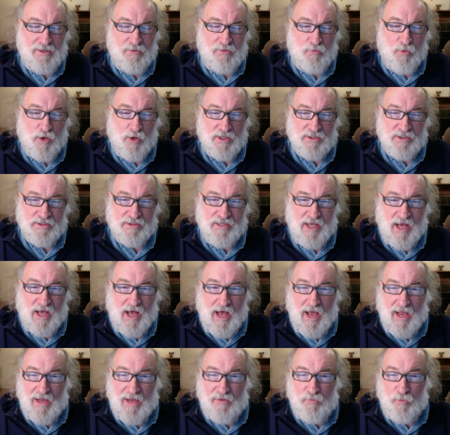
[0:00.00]
was,
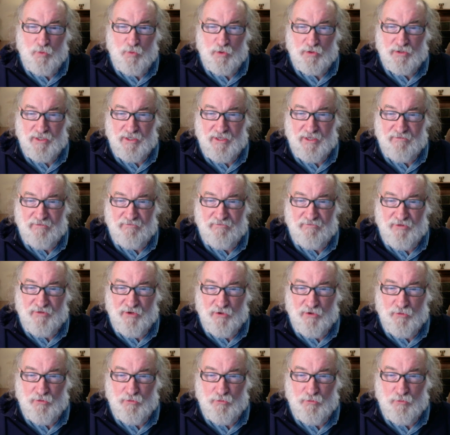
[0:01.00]
I will give
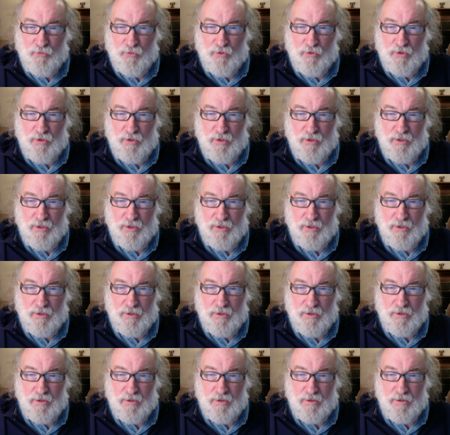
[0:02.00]
you
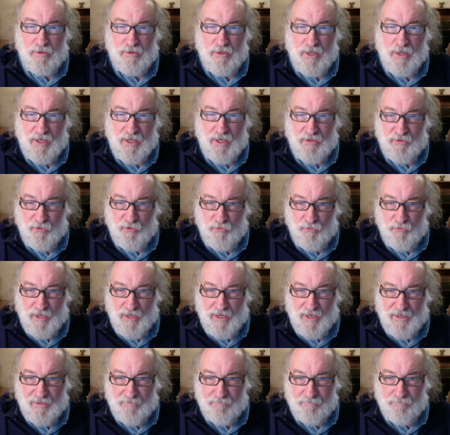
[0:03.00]
a new
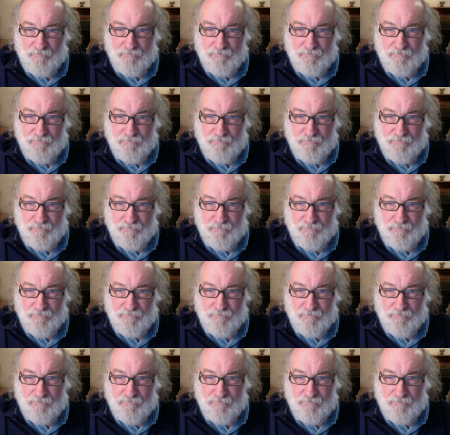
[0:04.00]
name.